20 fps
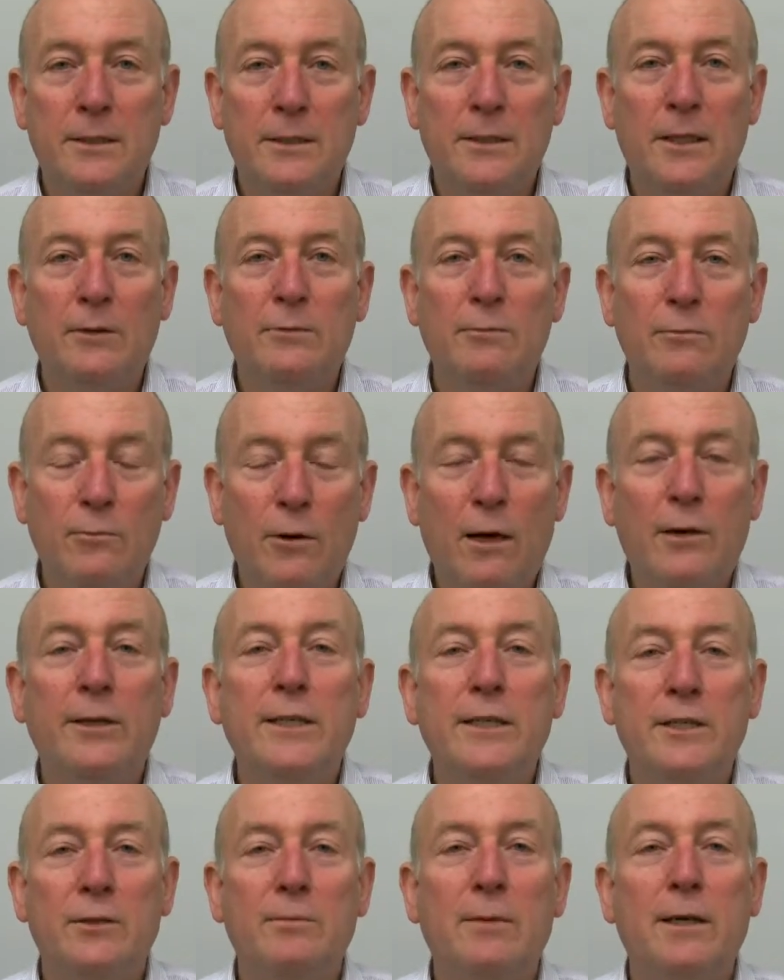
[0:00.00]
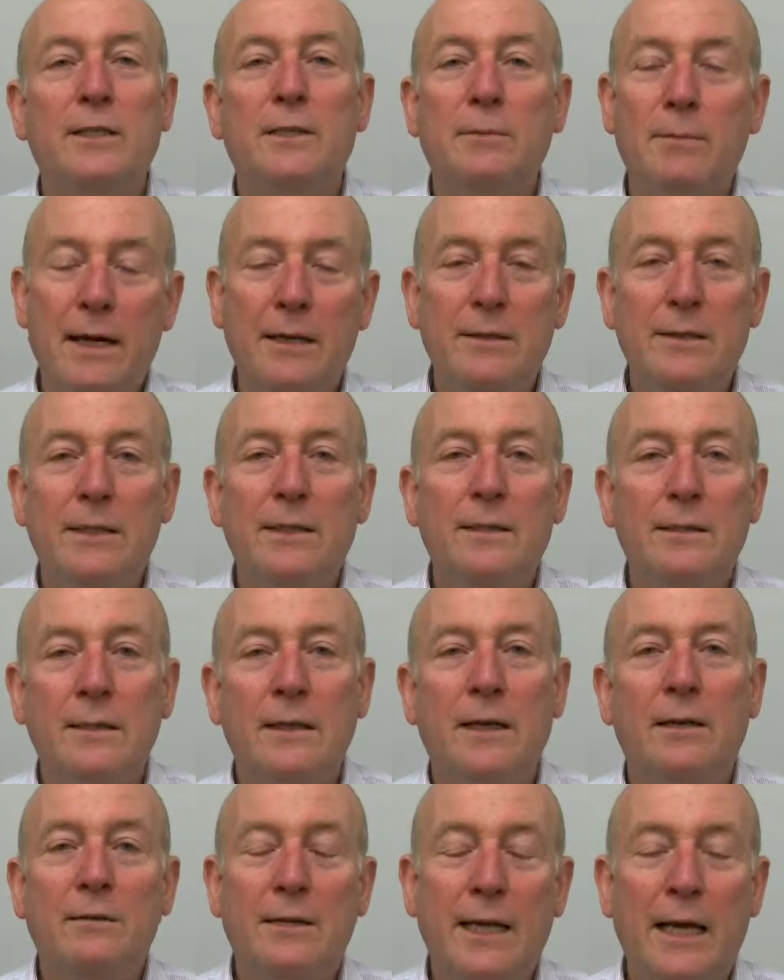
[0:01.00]
Don't worry too much about it.
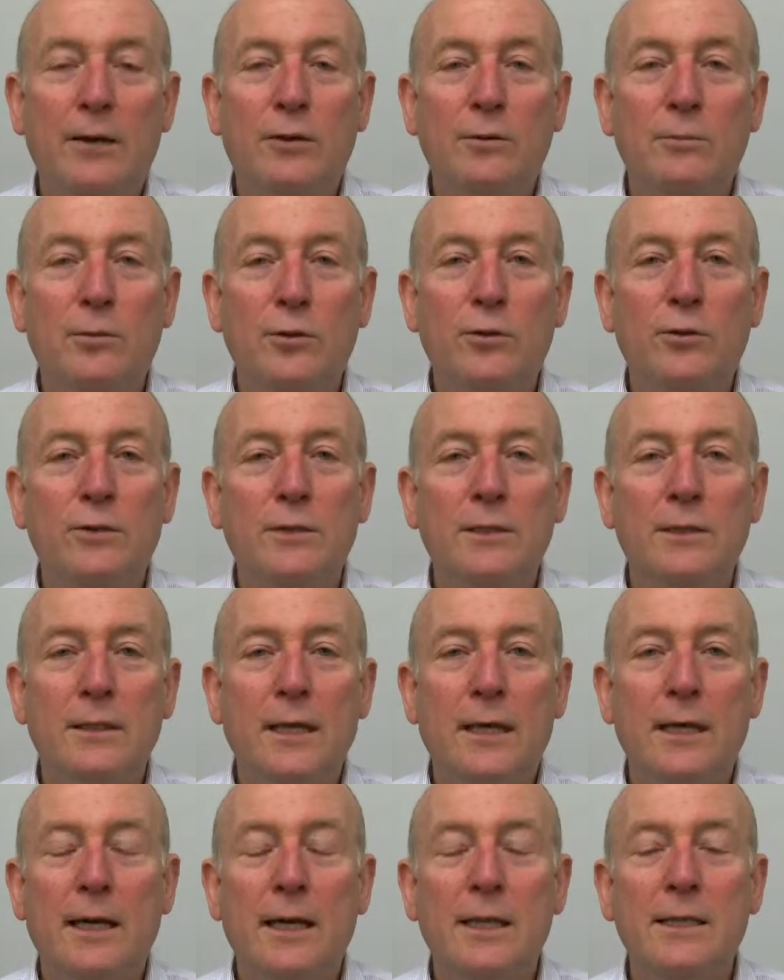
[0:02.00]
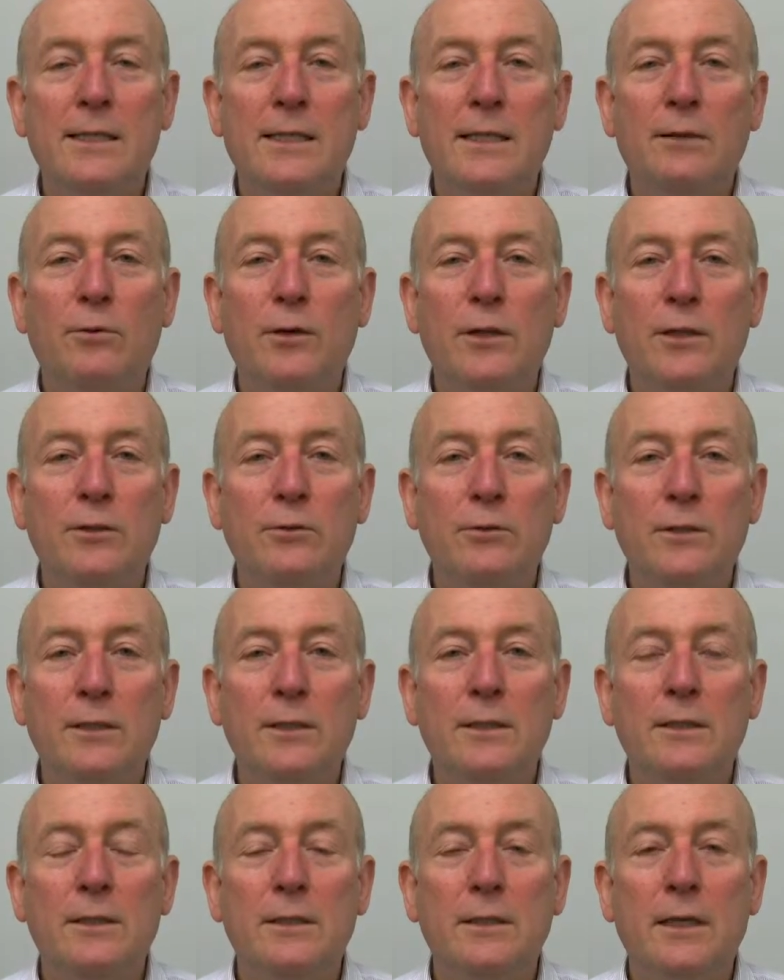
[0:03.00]
Get on board and see what you
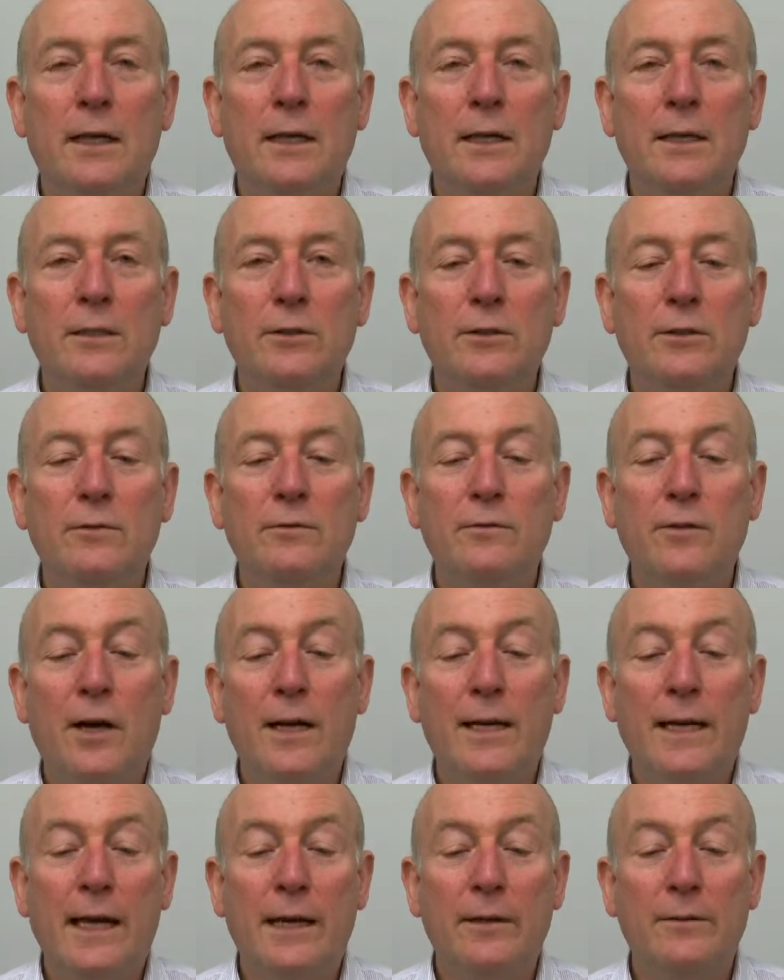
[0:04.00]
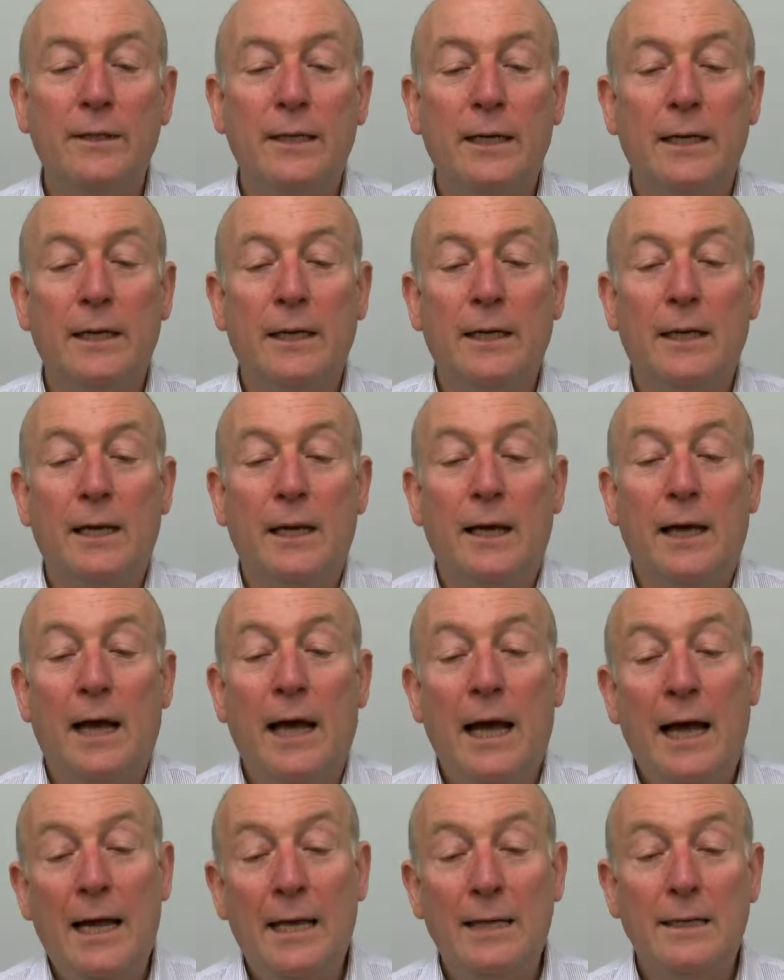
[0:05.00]
can find out.
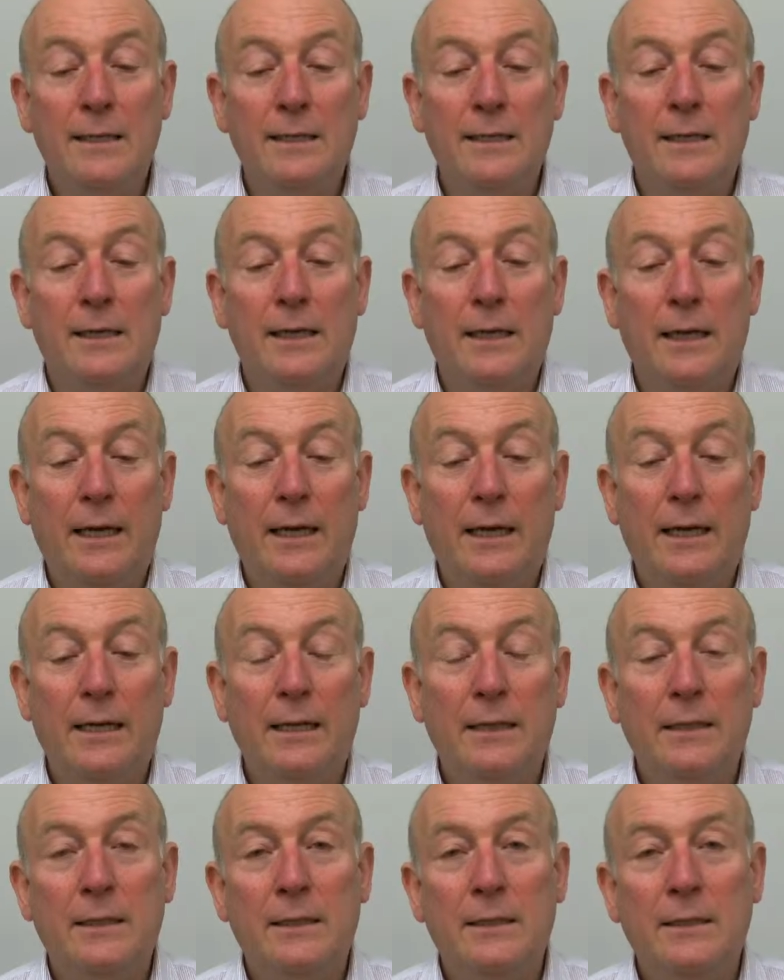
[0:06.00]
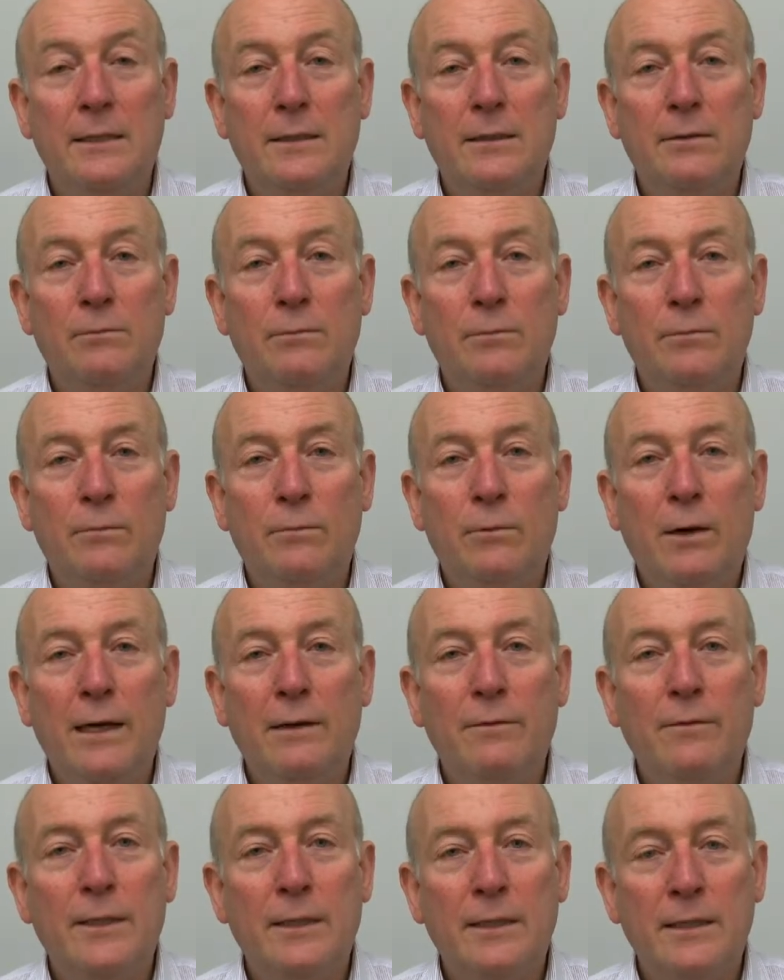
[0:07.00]
And one
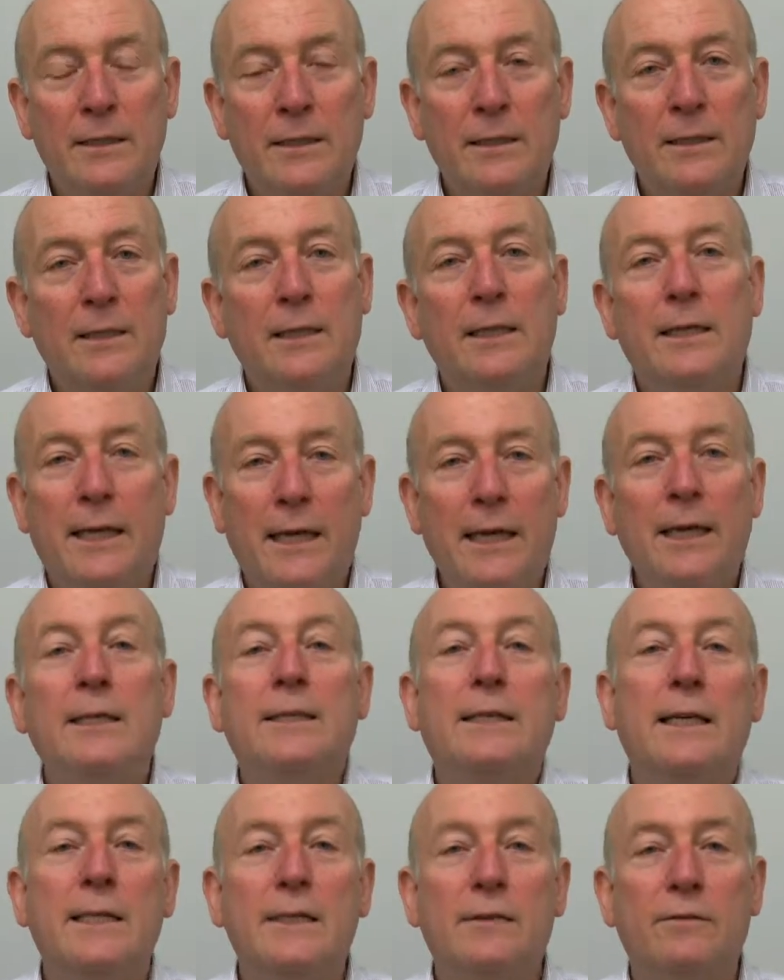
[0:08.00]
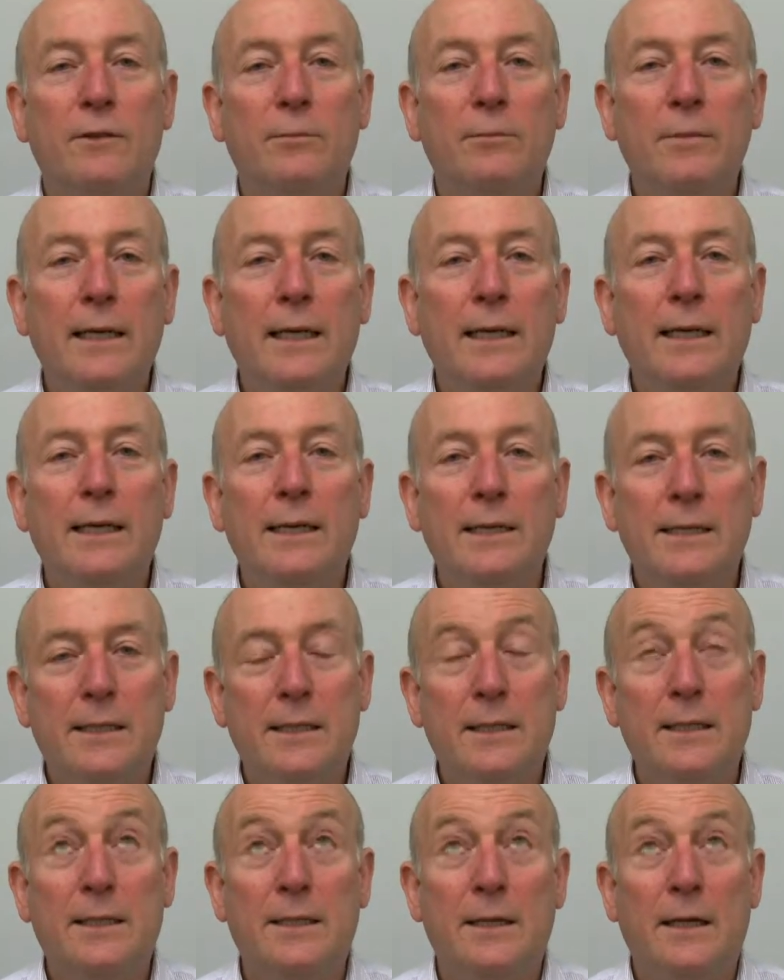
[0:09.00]
of the key things for me is
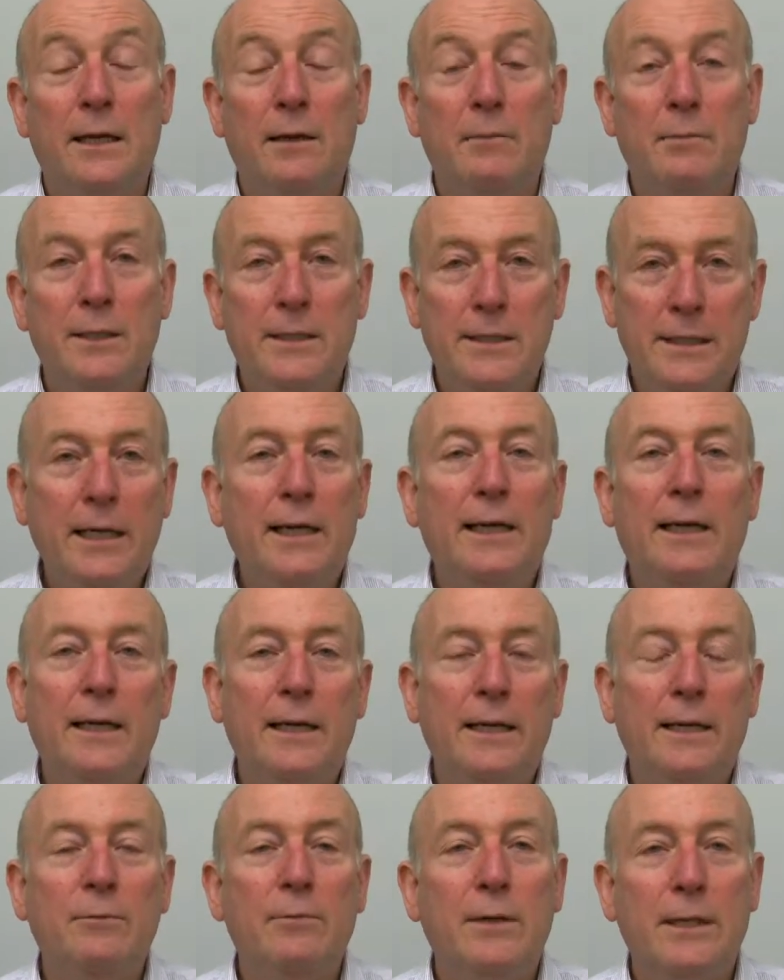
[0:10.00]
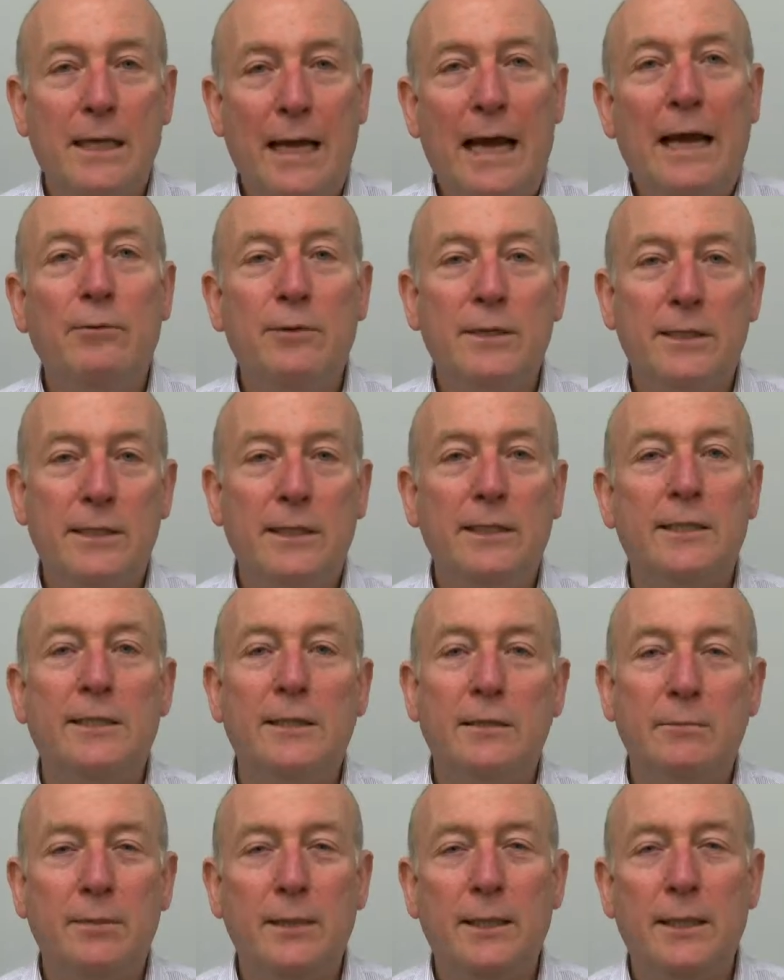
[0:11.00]
that, particularly with language
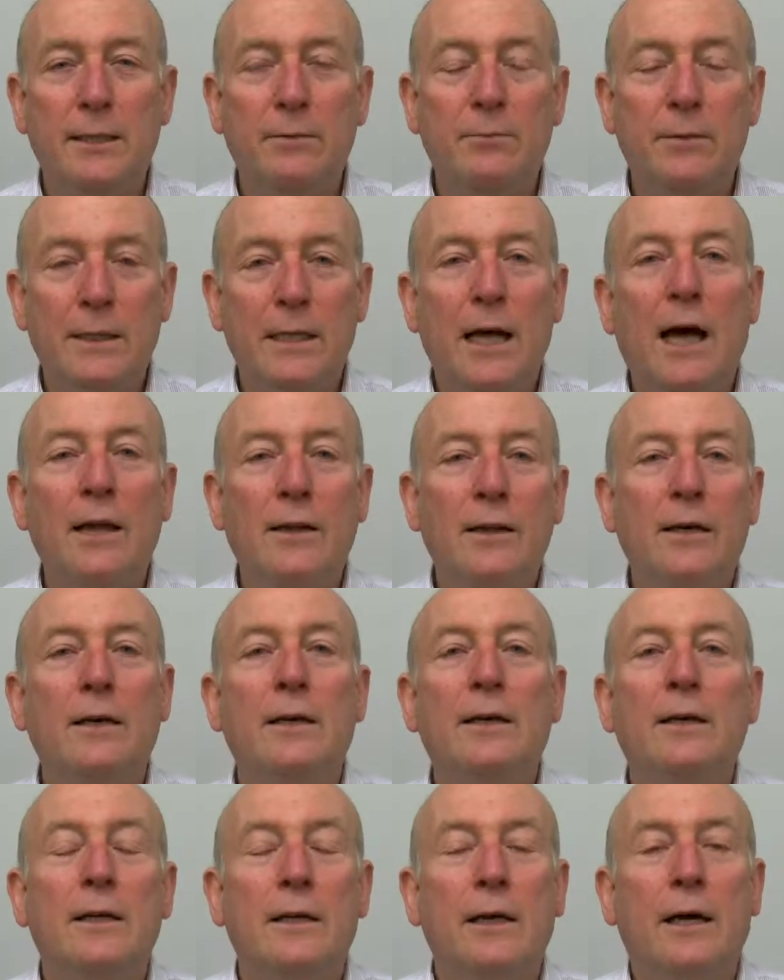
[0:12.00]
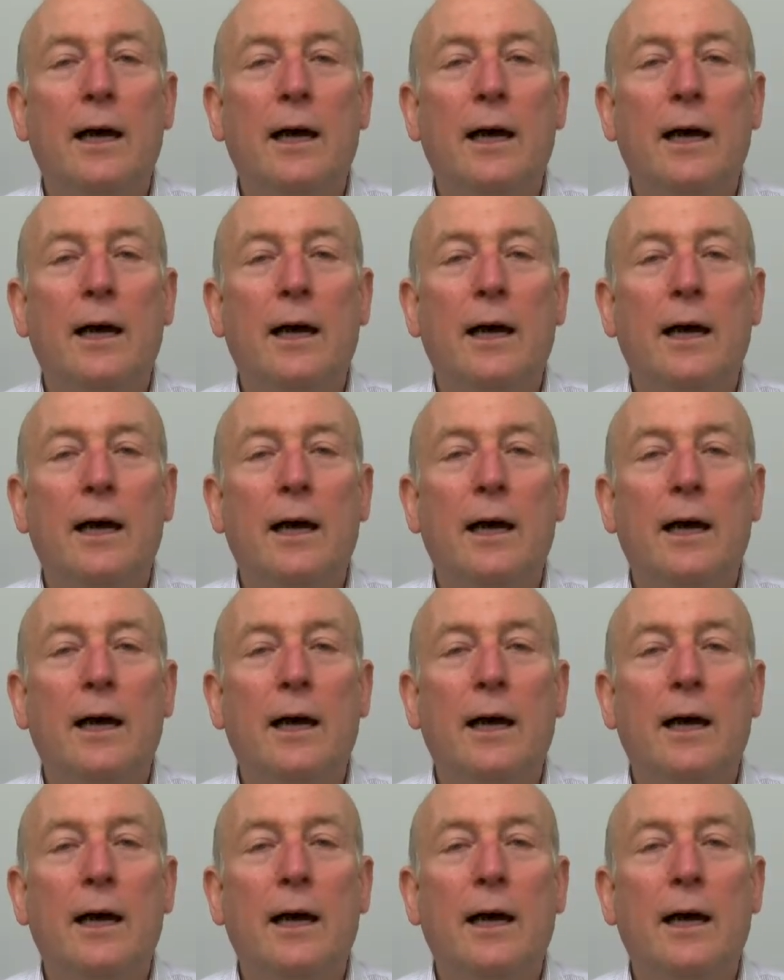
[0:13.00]
teaching, but with other